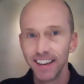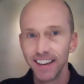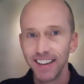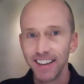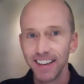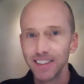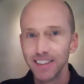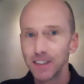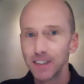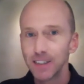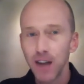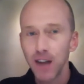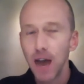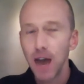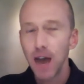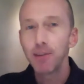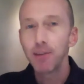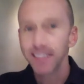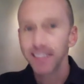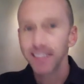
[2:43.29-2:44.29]
this
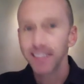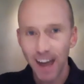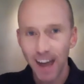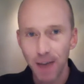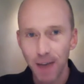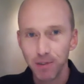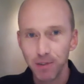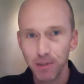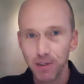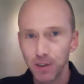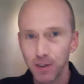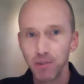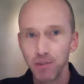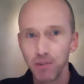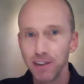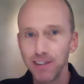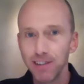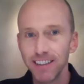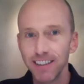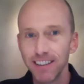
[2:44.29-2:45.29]
phenomenon that happens on
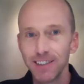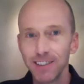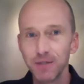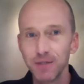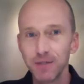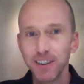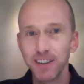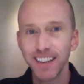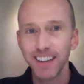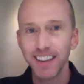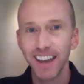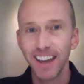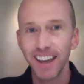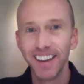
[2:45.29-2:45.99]
Bring Your Kids to Work Day?